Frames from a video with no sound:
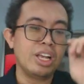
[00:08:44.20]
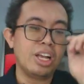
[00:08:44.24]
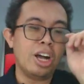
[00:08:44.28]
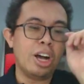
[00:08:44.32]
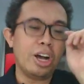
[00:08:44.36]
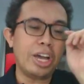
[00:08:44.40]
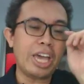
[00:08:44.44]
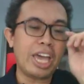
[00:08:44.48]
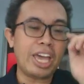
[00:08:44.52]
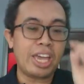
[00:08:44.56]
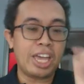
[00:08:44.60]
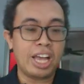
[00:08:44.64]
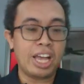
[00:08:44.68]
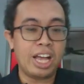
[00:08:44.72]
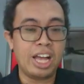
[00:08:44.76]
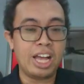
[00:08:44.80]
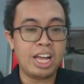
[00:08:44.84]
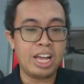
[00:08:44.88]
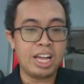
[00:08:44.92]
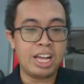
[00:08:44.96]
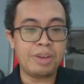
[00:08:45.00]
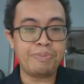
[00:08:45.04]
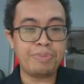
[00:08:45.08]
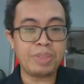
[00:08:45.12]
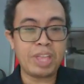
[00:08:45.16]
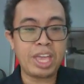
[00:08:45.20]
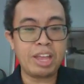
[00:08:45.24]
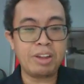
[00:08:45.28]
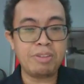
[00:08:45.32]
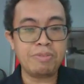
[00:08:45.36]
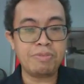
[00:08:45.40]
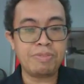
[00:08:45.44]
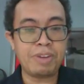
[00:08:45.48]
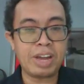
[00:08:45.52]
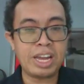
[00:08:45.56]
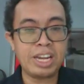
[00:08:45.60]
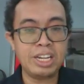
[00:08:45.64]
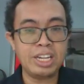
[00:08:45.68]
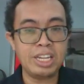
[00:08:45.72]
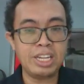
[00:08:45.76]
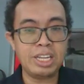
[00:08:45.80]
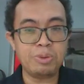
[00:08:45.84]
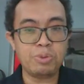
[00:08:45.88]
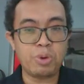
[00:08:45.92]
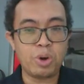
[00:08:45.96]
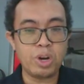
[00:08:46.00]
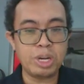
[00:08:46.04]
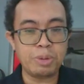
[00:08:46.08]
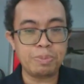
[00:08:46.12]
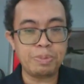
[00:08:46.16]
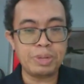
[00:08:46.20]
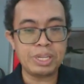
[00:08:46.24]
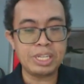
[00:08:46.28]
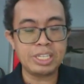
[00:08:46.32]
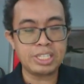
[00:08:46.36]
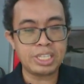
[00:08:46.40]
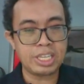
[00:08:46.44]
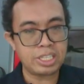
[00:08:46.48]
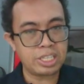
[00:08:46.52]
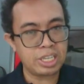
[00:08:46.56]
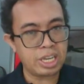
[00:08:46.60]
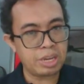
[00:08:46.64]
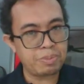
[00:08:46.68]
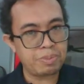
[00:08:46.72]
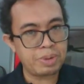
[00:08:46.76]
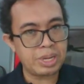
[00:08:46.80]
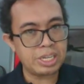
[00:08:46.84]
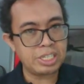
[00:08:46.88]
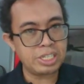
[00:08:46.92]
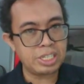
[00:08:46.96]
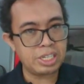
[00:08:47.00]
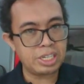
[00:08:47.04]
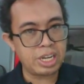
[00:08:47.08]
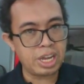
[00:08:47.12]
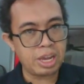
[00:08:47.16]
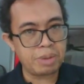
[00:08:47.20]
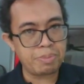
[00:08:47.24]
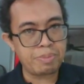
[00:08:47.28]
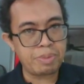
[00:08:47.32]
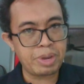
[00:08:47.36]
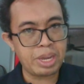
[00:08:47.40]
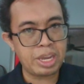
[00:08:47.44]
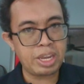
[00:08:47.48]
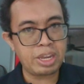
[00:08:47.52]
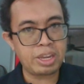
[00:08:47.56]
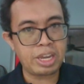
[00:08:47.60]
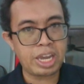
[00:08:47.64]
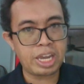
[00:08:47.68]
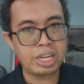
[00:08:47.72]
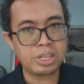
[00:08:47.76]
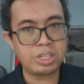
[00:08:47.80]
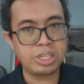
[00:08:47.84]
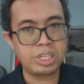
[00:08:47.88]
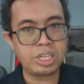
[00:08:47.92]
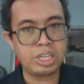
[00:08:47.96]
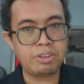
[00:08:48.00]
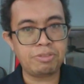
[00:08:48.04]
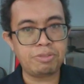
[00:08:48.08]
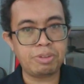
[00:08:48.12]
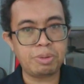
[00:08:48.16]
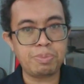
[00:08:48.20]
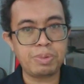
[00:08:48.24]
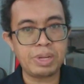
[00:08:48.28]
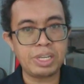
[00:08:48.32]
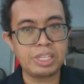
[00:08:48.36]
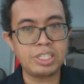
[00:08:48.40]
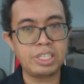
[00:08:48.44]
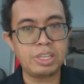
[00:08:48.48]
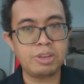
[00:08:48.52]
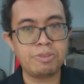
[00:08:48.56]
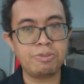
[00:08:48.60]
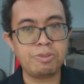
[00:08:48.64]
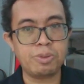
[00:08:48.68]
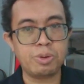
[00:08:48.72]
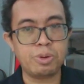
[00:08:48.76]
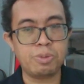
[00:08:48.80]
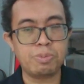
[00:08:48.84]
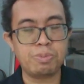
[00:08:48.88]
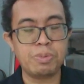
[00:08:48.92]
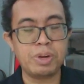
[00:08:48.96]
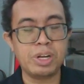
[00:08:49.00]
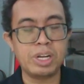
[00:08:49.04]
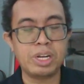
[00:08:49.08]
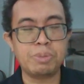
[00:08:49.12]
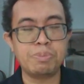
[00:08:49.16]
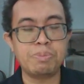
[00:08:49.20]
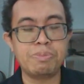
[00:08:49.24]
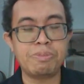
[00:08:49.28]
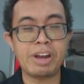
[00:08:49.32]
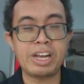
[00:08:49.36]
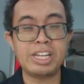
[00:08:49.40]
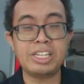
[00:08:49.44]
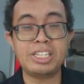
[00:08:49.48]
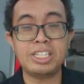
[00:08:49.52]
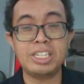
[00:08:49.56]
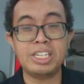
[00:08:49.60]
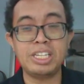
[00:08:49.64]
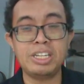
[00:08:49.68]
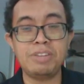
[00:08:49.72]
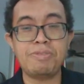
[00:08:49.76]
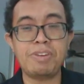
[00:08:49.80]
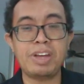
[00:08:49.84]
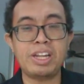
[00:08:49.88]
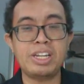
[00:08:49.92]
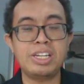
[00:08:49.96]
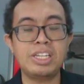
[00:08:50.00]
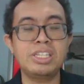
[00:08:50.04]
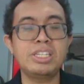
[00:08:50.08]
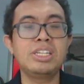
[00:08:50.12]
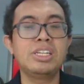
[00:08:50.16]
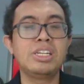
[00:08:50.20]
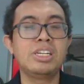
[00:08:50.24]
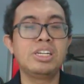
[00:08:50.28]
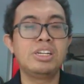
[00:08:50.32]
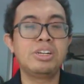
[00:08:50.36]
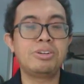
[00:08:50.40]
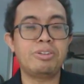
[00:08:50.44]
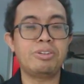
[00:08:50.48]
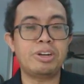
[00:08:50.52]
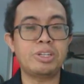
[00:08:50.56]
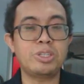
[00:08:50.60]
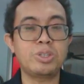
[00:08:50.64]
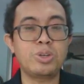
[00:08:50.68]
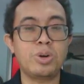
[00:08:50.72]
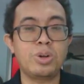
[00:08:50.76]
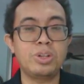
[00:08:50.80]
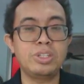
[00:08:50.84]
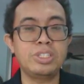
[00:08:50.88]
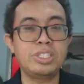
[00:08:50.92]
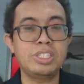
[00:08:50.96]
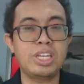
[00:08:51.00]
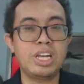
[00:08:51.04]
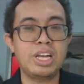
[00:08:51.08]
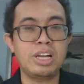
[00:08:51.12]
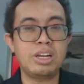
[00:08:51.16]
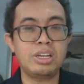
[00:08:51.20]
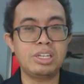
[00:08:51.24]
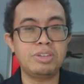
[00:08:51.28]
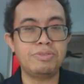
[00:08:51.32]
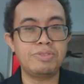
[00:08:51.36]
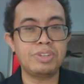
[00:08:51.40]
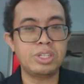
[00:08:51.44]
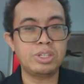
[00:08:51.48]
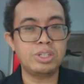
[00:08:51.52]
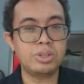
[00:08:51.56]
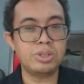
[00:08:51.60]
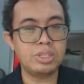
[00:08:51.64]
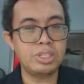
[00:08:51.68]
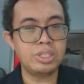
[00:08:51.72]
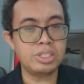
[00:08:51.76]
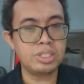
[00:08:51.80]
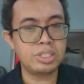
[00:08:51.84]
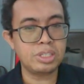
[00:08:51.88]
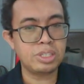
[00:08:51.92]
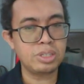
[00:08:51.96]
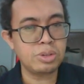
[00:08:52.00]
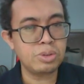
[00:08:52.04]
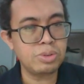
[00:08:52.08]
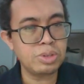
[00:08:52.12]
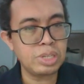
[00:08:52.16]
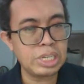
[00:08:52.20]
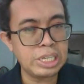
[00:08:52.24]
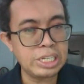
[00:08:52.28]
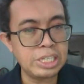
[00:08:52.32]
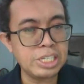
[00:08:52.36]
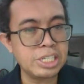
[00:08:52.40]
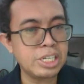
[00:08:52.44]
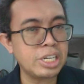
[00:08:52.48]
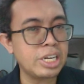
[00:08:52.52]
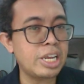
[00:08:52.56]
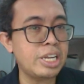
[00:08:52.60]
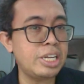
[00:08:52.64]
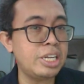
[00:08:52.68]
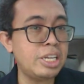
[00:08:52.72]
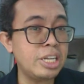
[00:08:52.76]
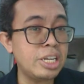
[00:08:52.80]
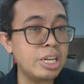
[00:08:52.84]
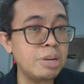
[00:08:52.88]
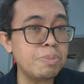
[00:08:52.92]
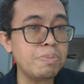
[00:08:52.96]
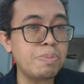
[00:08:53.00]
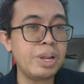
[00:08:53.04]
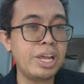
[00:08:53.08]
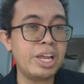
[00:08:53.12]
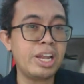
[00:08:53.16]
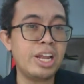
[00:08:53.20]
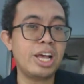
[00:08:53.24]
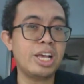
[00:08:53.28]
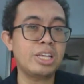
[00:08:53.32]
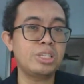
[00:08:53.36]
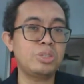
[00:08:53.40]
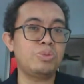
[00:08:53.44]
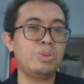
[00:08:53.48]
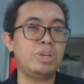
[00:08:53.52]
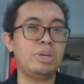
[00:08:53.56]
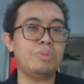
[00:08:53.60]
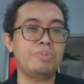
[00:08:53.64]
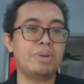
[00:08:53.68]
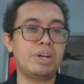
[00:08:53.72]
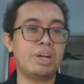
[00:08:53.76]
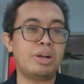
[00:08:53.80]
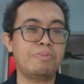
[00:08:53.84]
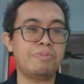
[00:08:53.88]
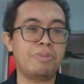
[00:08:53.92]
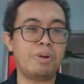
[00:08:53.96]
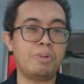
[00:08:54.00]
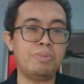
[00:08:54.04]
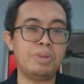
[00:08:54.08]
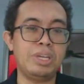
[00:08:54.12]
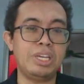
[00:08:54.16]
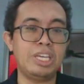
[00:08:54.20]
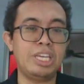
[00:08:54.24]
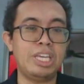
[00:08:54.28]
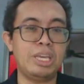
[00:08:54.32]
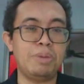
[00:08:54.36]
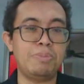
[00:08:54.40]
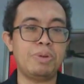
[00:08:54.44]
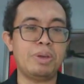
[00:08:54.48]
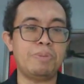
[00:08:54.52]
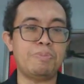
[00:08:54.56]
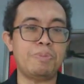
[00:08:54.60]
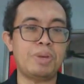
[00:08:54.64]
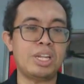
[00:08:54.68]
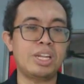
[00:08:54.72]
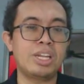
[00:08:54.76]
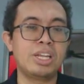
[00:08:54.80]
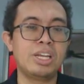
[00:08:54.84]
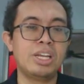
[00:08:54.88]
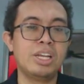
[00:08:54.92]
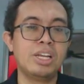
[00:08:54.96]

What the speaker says: Okay, and finally, Walker Peters, as I mentioned, I may actually replace him for a Brighton defender. Whereas Konsa, even though he's injured and he didn't play last week, but I'll probably keep him in.